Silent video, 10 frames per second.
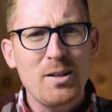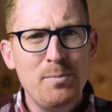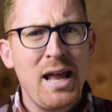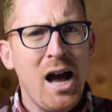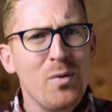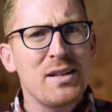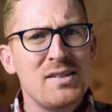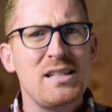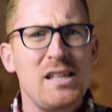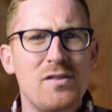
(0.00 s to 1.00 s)
But how is
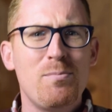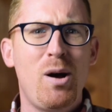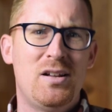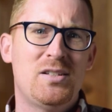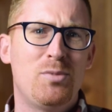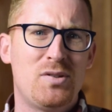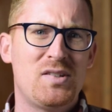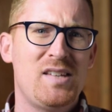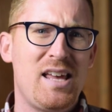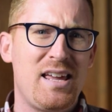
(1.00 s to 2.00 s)
it even possible to
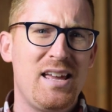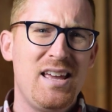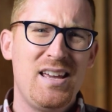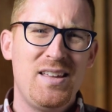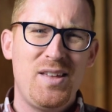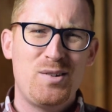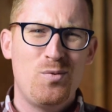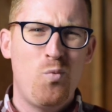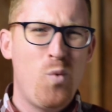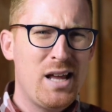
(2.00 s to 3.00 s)
say that
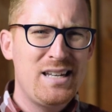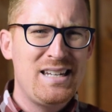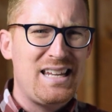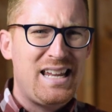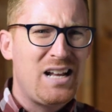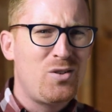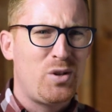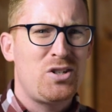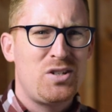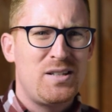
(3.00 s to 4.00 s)
one
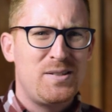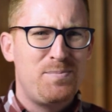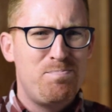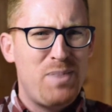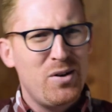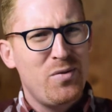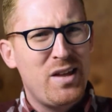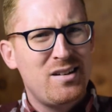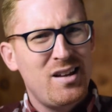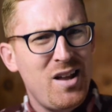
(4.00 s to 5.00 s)
English is better
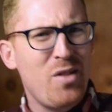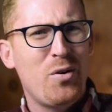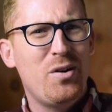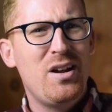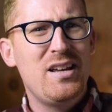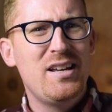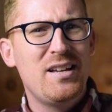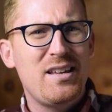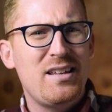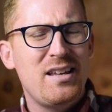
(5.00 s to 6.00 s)
than another?
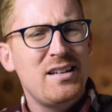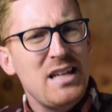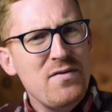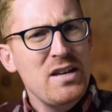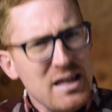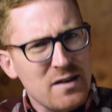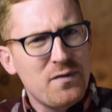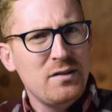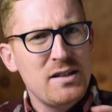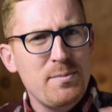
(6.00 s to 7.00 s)
And even
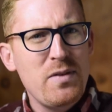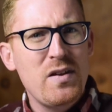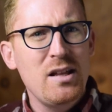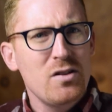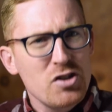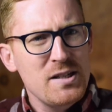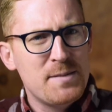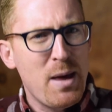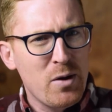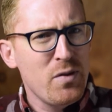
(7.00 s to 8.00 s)
if Elizabethan English is
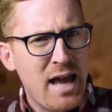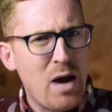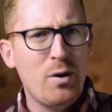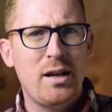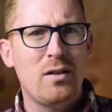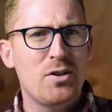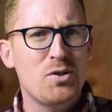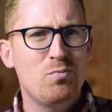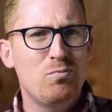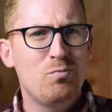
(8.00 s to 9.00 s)
better than our
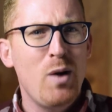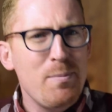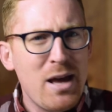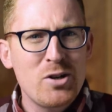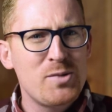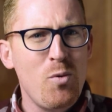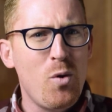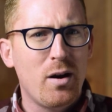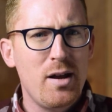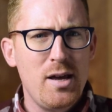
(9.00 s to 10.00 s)
English, what matters
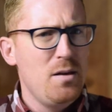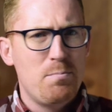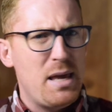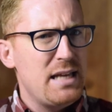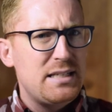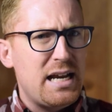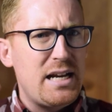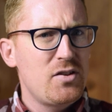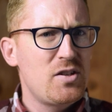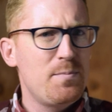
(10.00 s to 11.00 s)
more?
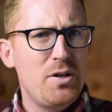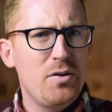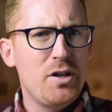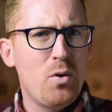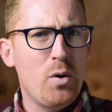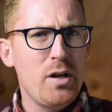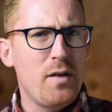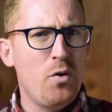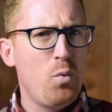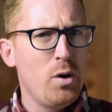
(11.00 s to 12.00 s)
Maintaining the superiority
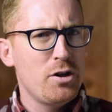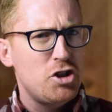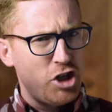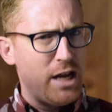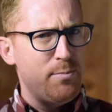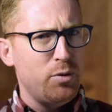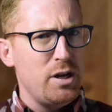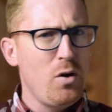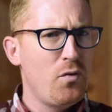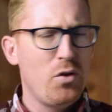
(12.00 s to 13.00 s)
of the word
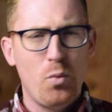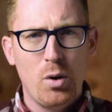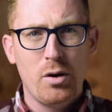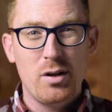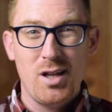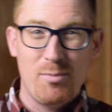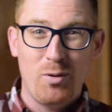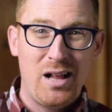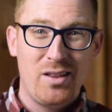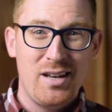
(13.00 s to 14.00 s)
chambering over the word
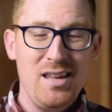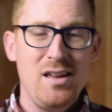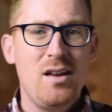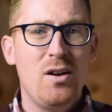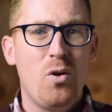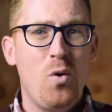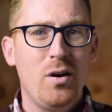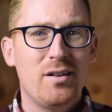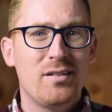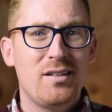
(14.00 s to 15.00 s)
immorality,
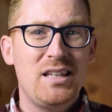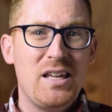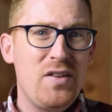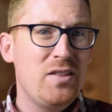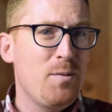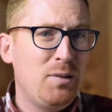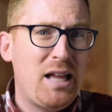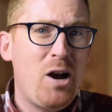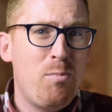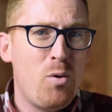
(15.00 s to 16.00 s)
or giving the
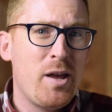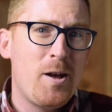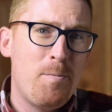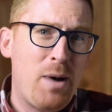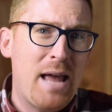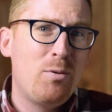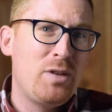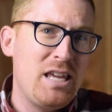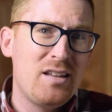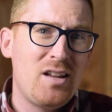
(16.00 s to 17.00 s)
plowboy a Bible
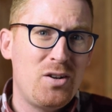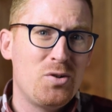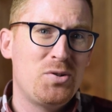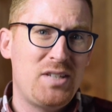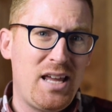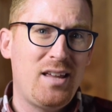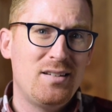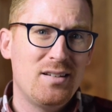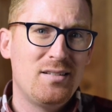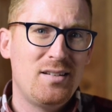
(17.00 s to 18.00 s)
he can
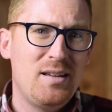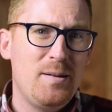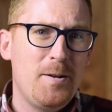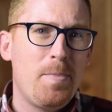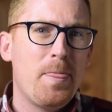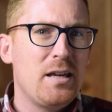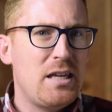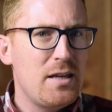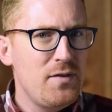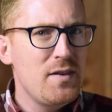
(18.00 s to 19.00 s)
understand?
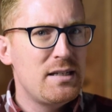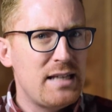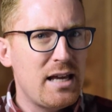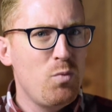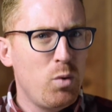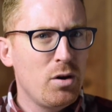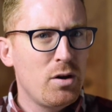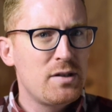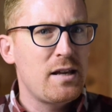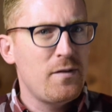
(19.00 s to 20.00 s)
Given the dead
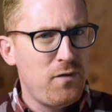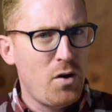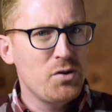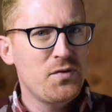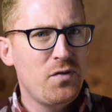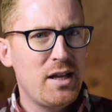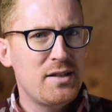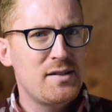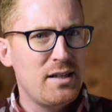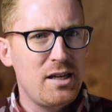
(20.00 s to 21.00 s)
words and false
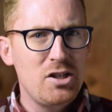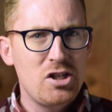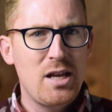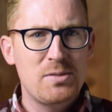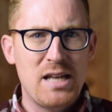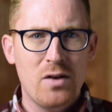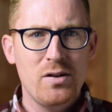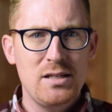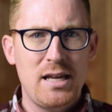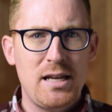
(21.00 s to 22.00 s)
friends the King James now
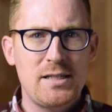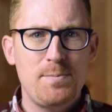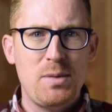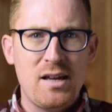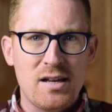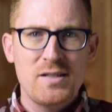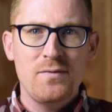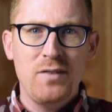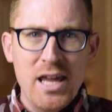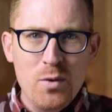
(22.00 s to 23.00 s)
contains because
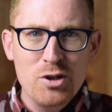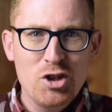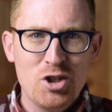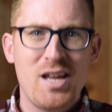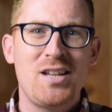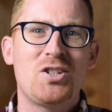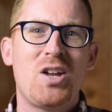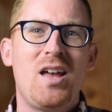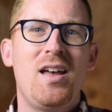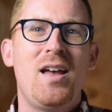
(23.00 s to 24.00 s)
of language change,
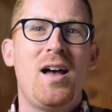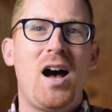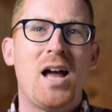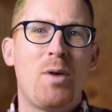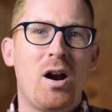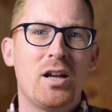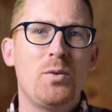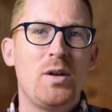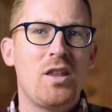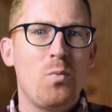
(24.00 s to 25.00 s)
I'm
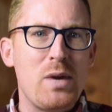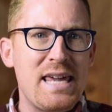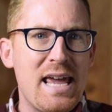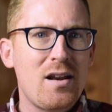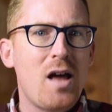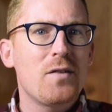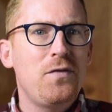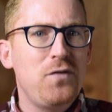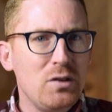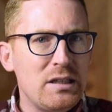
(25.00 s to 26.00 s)
arguing that we cannot
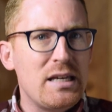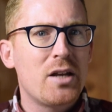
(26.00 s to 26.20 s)
fully